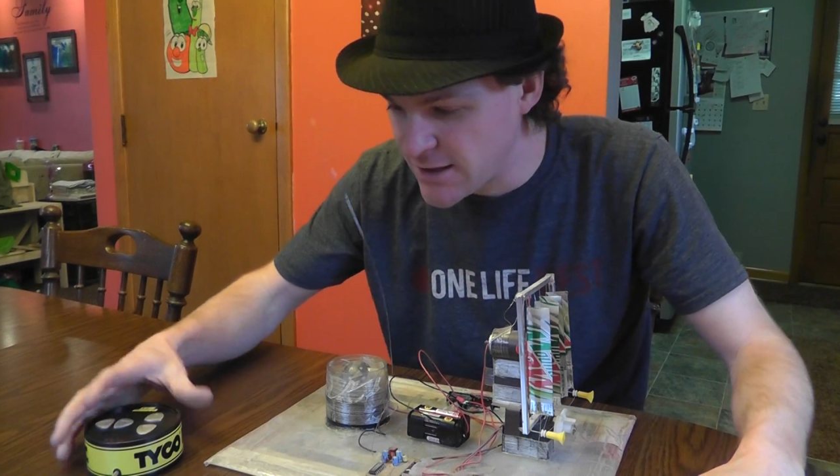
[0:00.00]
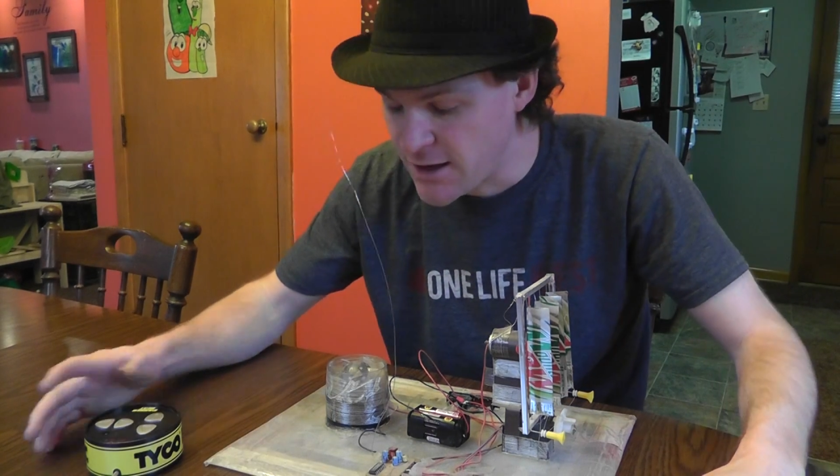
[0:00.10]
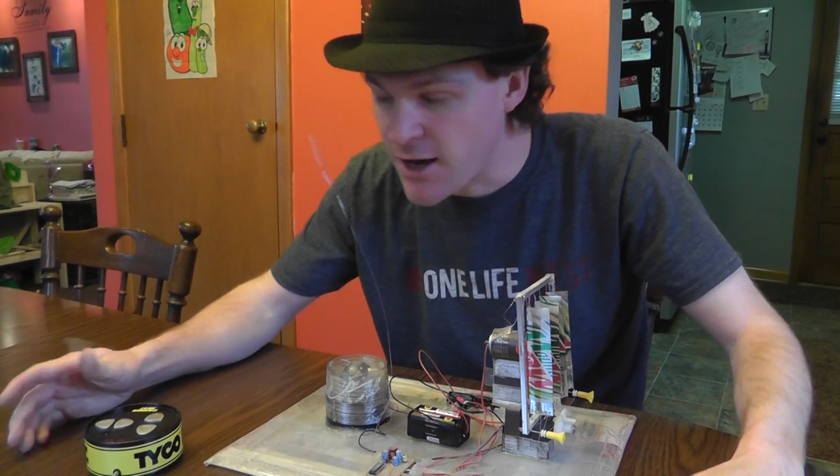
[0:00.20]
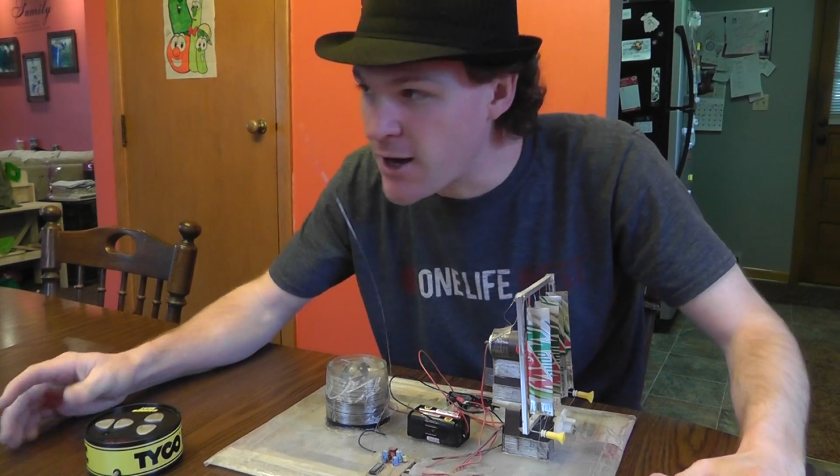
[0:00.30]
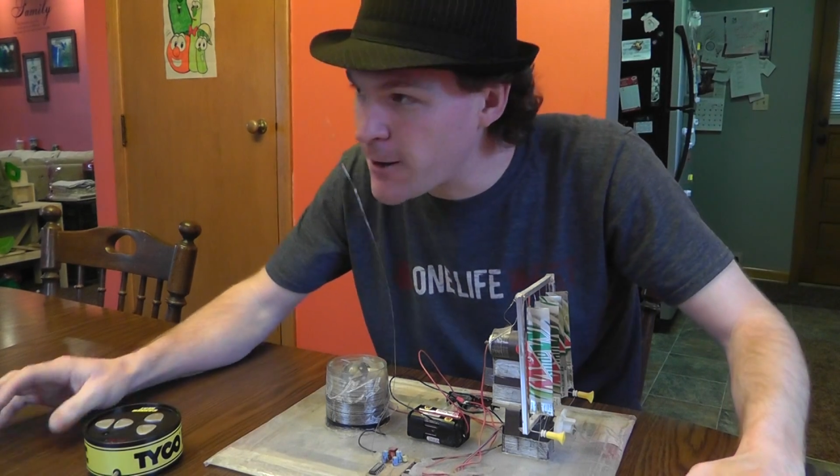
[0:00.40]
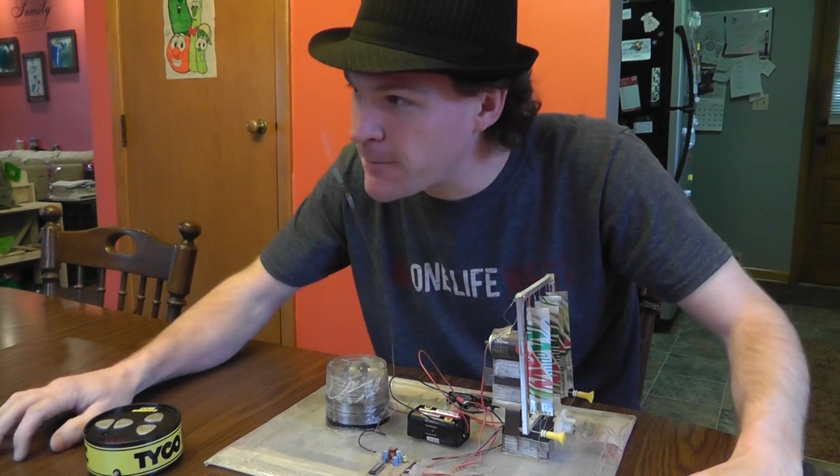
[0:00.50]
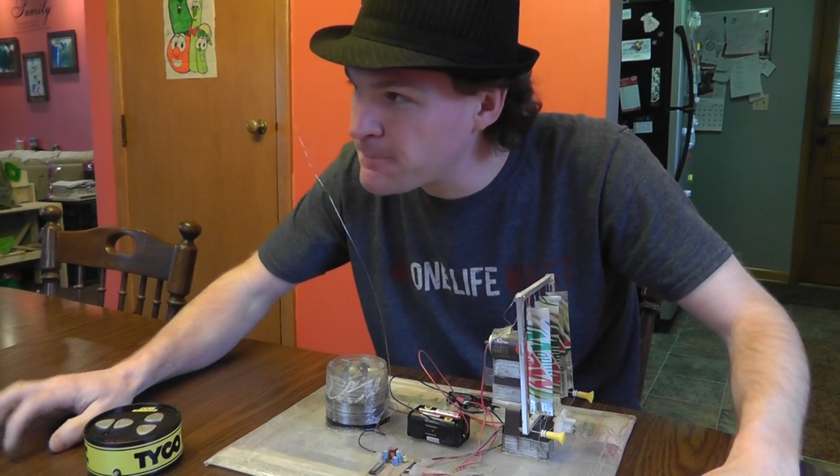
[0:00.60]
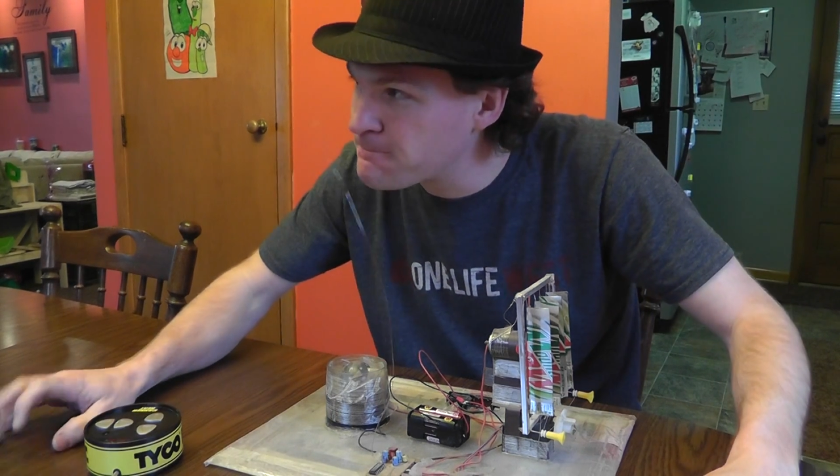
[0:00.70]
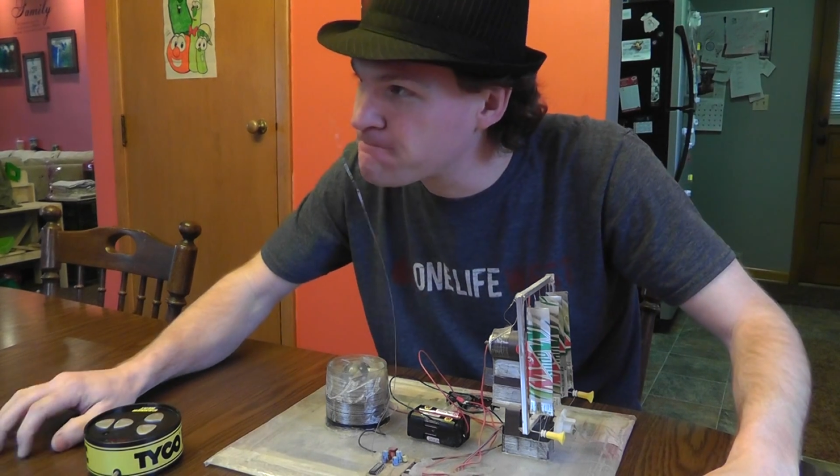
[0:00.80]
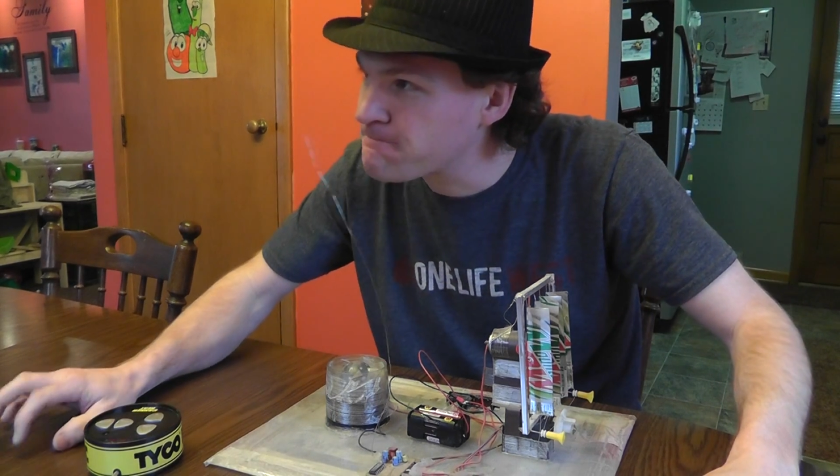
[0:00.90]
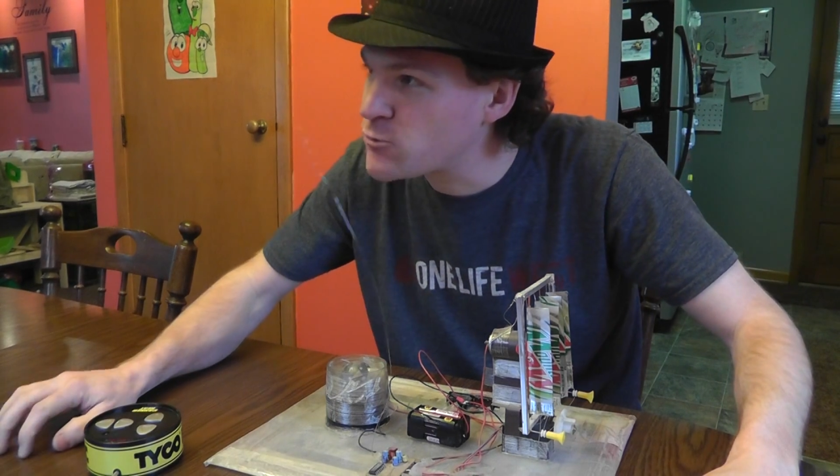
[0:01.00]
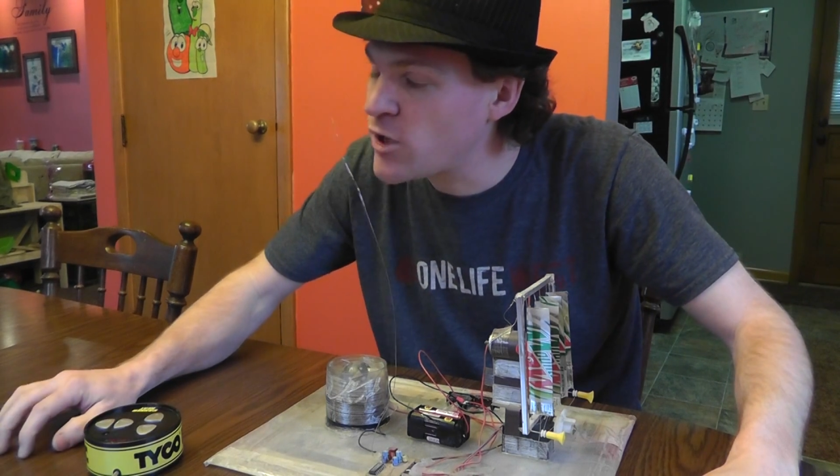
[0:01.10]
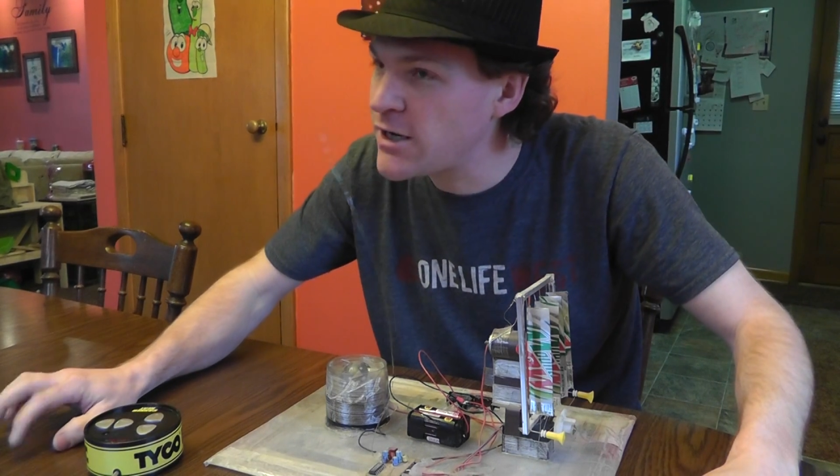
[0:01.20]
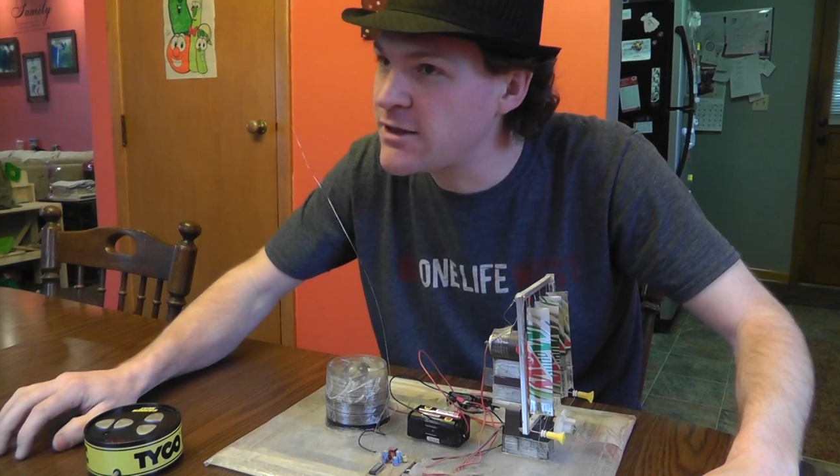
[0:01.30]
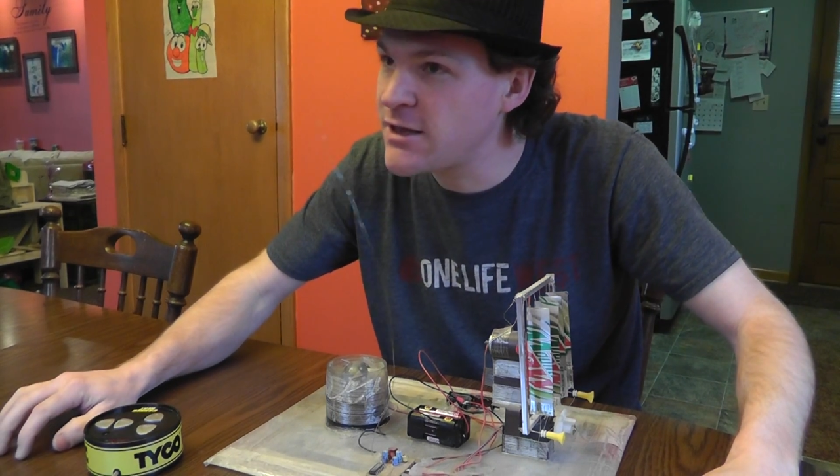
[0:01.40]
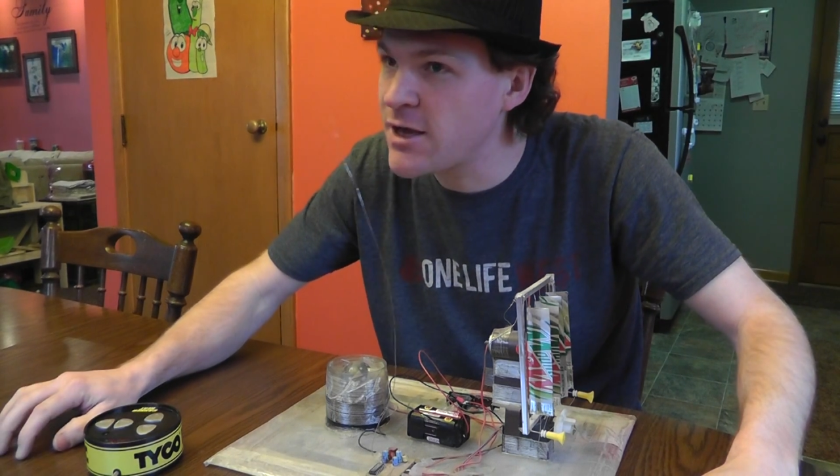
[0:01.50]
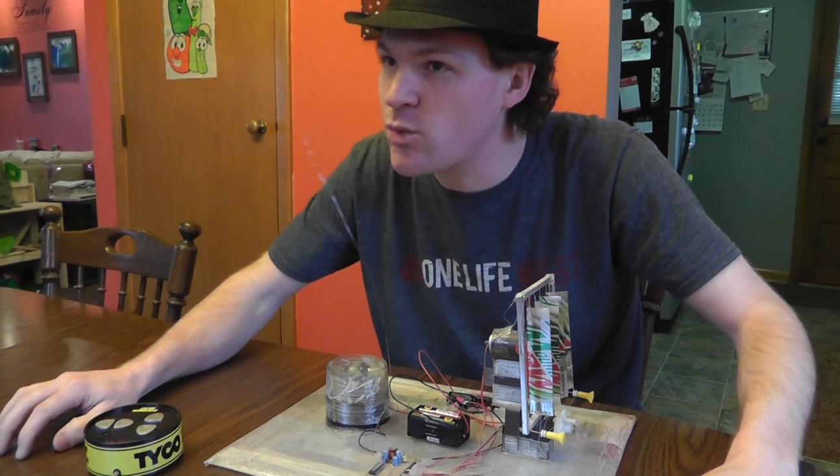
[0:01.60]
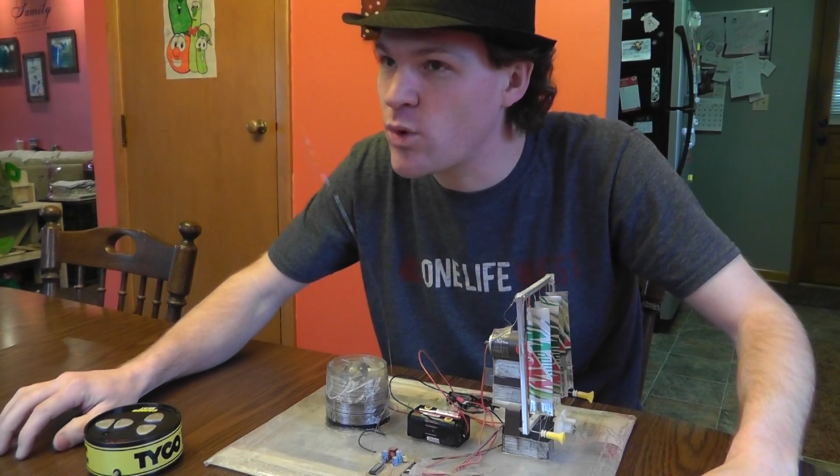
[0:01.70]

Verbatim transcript: um, I'm trying to think